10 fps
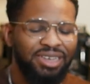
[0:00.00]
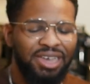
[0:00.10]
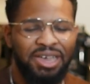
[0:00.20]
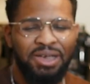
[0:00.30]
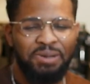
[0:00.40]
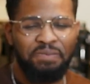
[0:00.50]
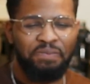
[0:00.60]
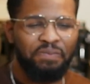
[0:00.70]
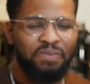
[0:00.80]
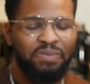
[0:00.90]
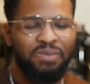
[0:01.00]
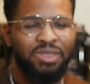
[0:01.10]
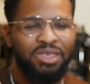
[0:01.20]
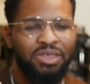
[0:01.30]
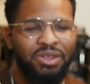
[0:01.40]

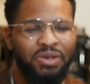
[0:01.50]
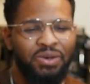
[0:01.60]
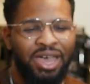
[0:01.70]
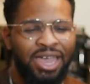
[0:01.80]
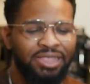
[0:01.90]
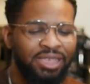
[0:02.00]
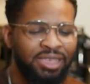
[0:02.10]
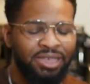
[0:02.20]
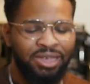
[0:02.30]
I think